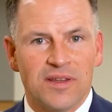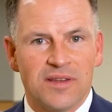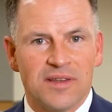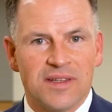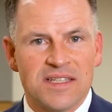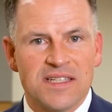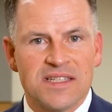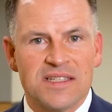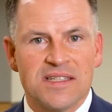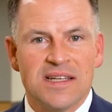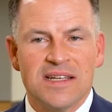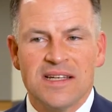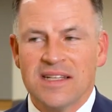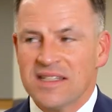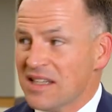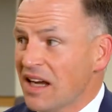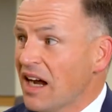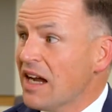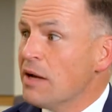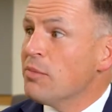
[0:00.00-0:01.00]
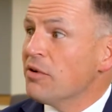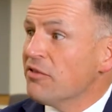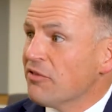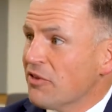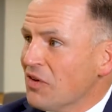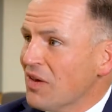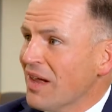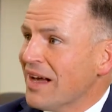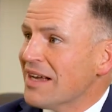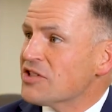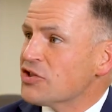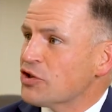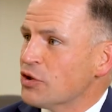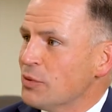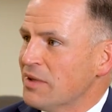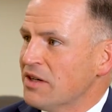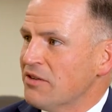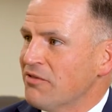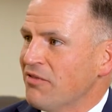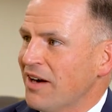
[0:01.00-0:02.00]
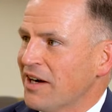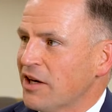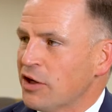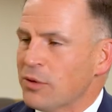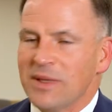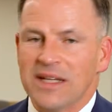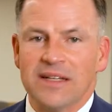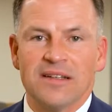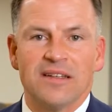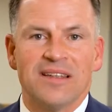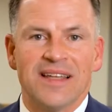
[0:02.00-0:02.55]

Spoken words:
This type of classroom environment